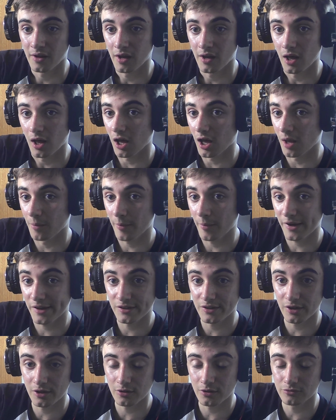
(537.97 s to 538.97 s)

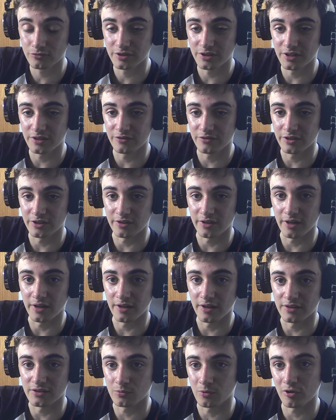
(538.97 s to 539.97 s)
Makino, really, really
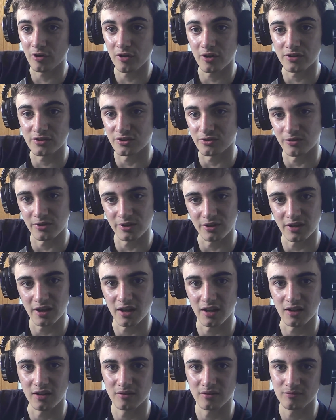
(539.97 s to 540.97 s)
nice. 1 cost
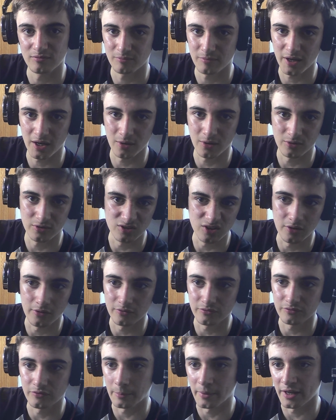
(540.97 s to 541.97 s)
0k, power
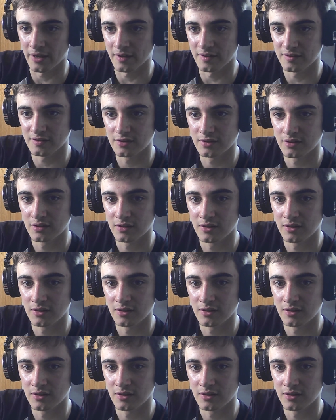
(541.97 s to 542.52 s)
not the best.